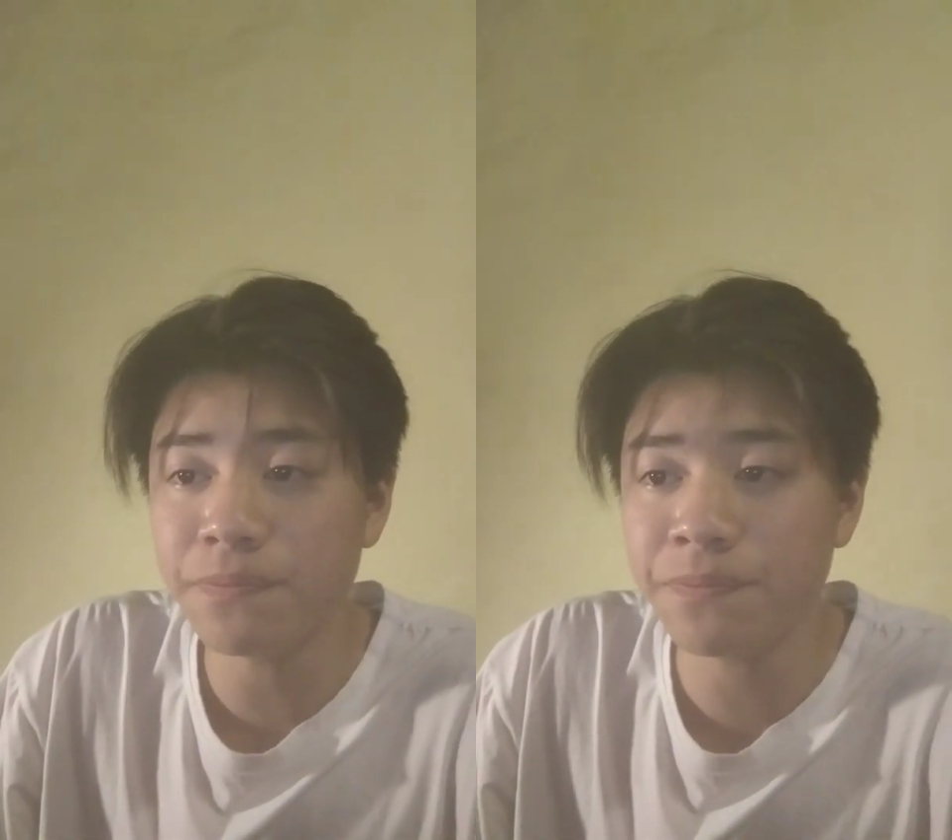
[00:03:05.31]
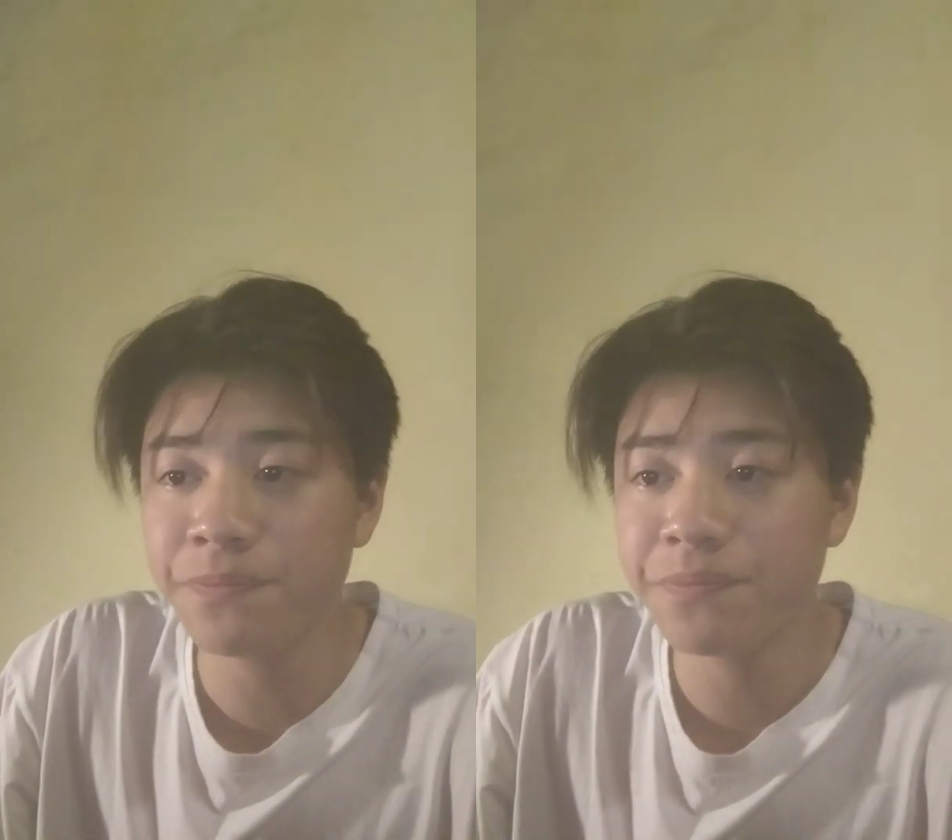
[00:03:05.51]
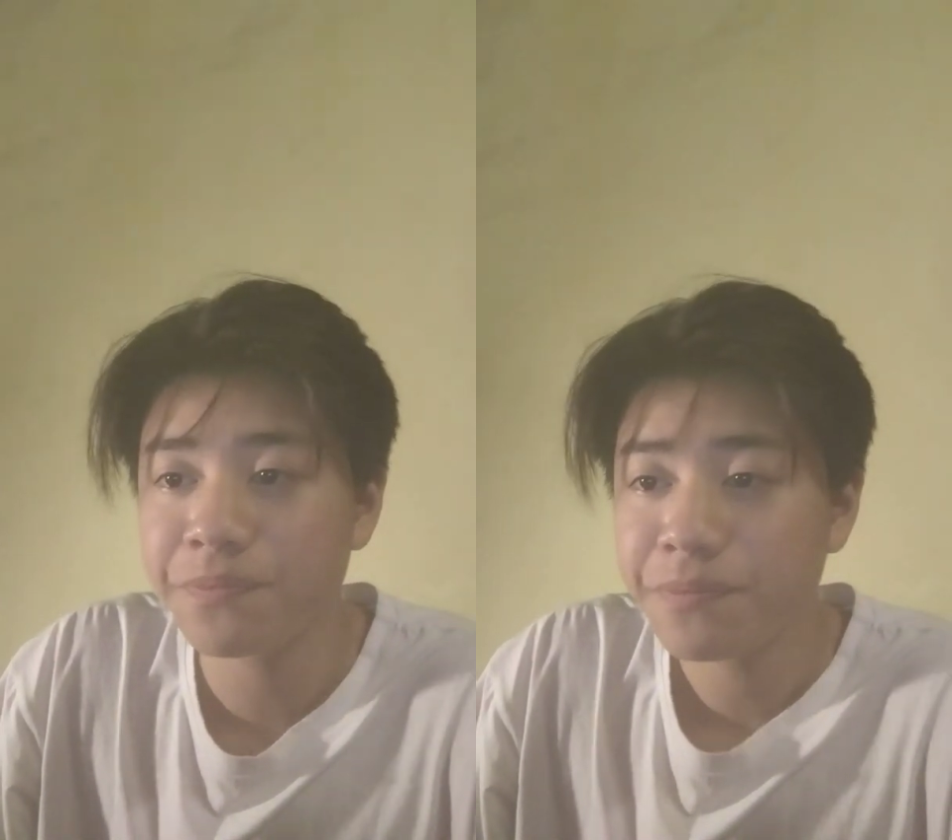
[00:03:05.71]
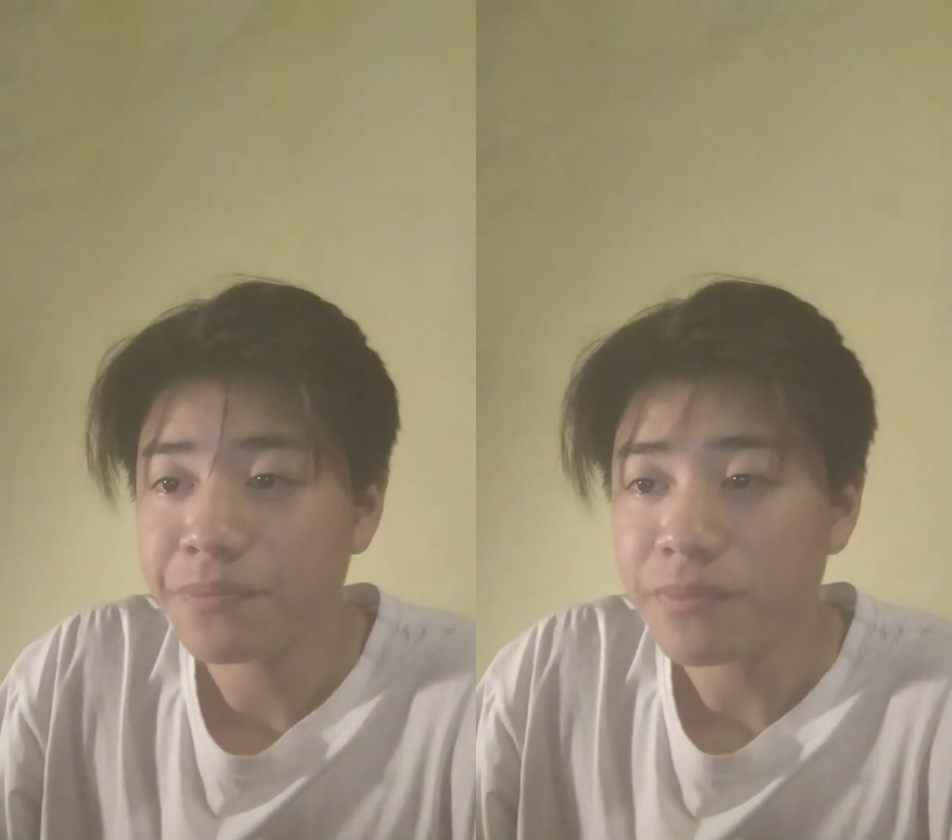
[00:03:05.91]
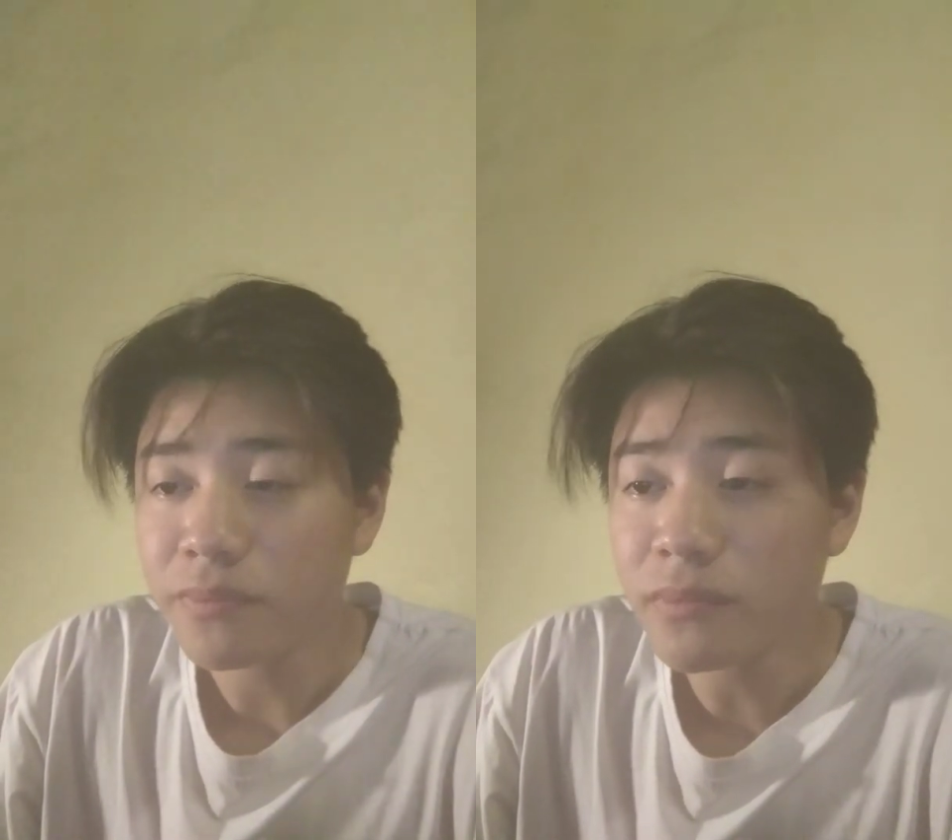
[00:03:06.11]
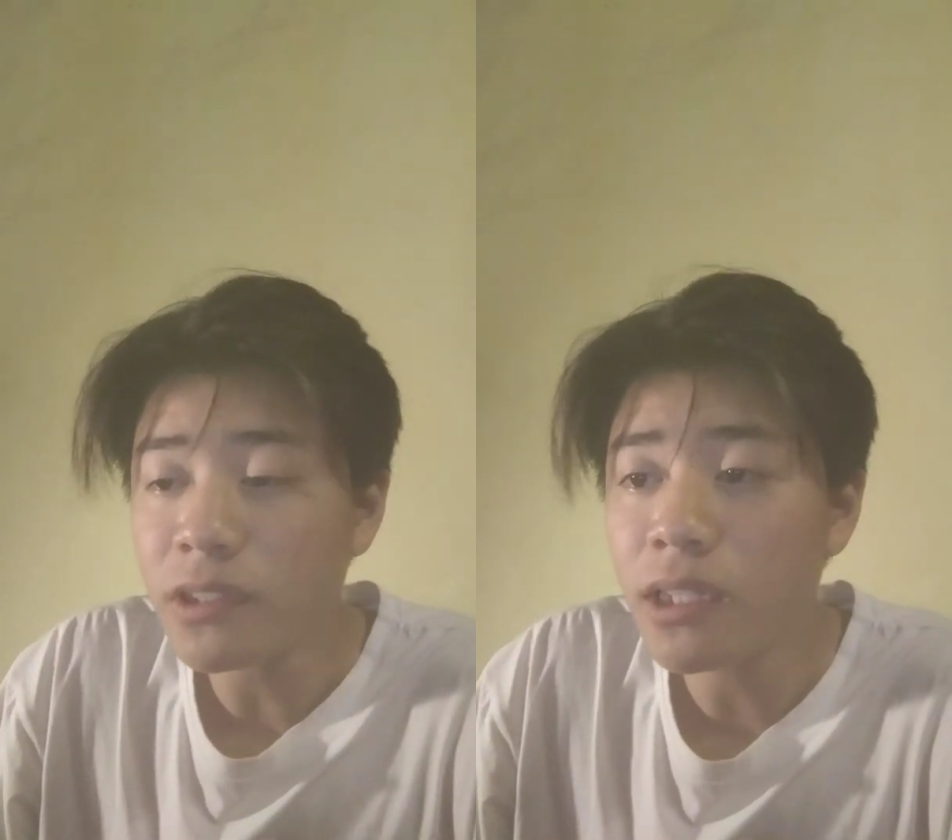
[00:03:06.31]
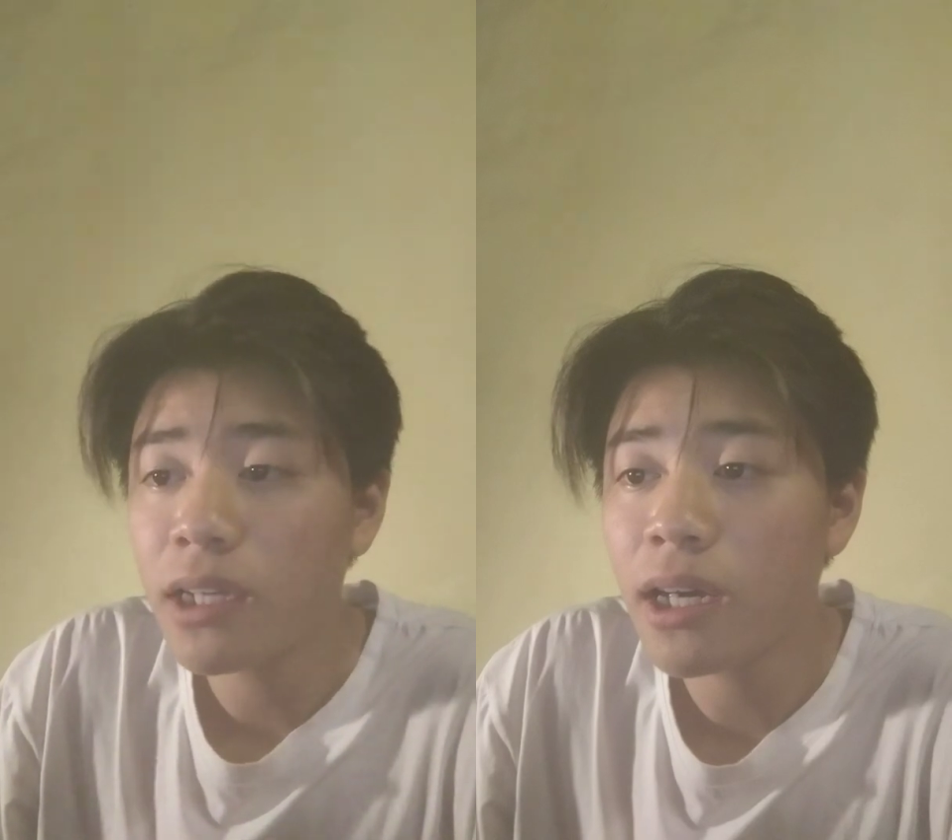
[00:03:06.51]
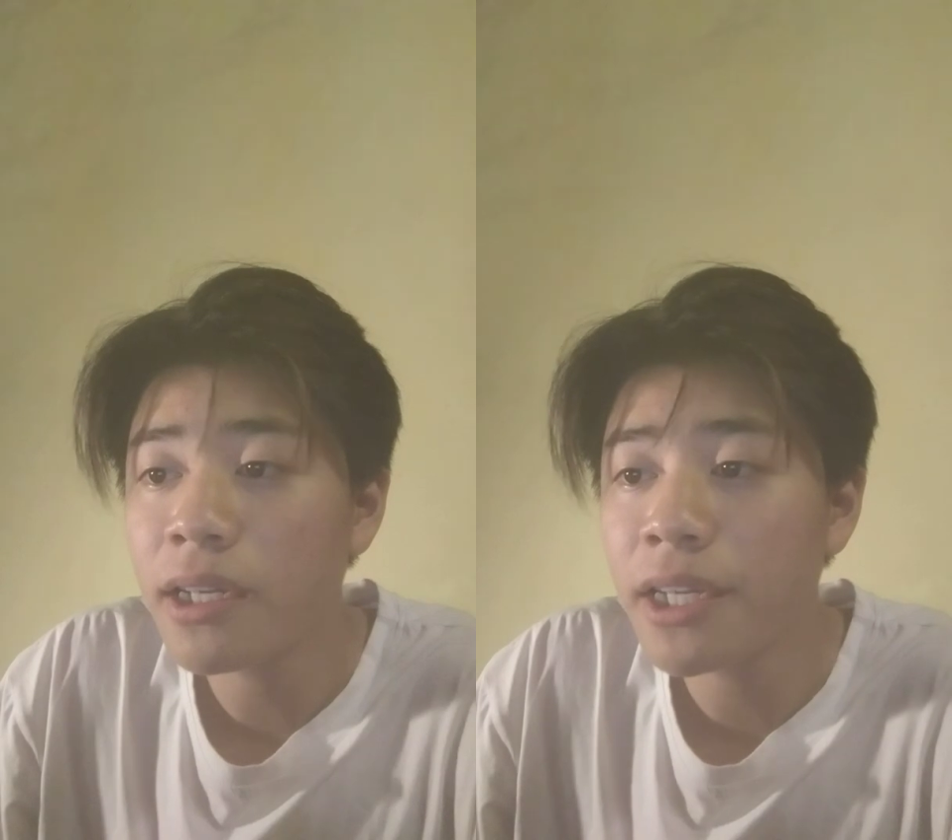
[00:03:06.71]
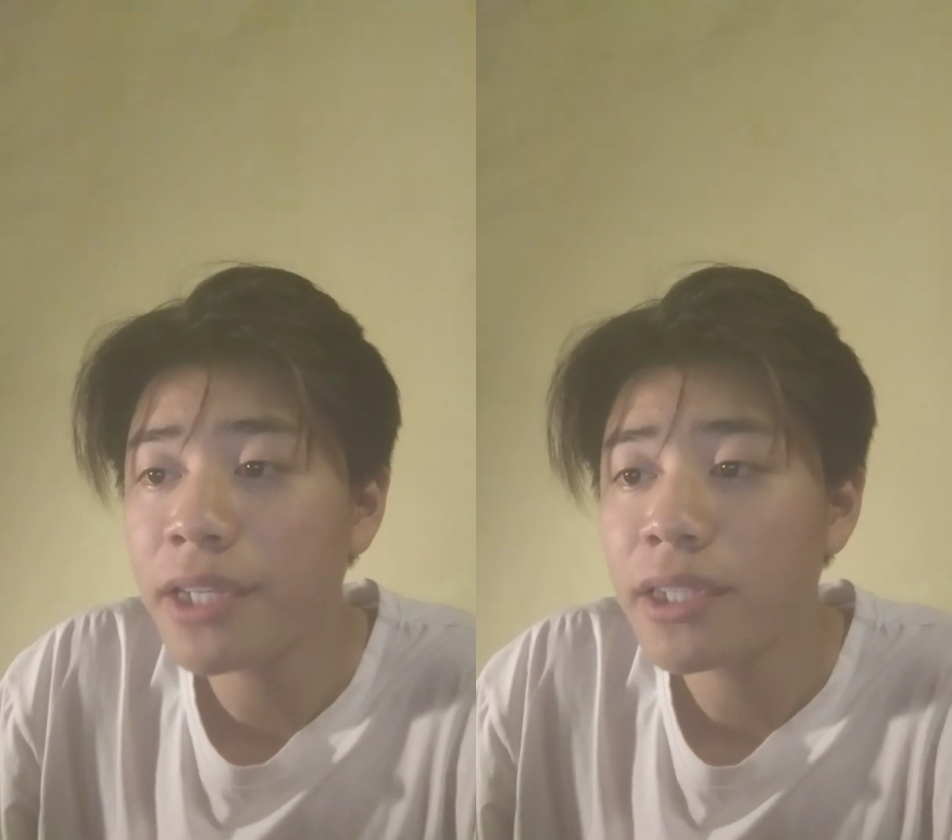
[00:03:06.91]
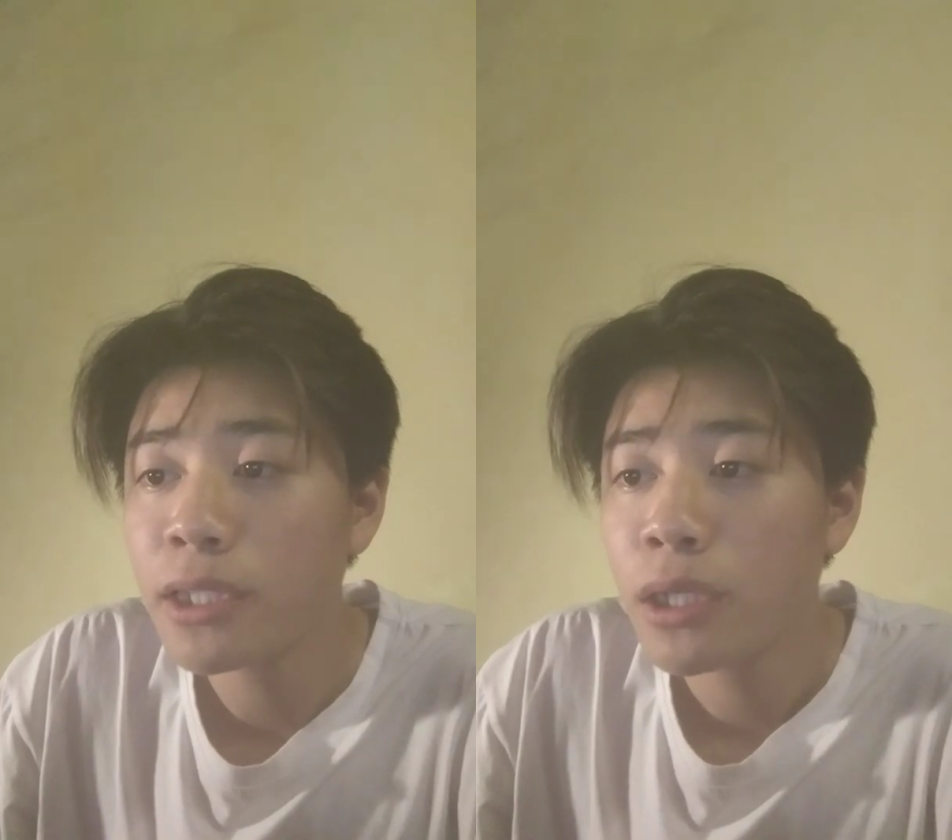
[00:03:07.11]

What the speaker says: at it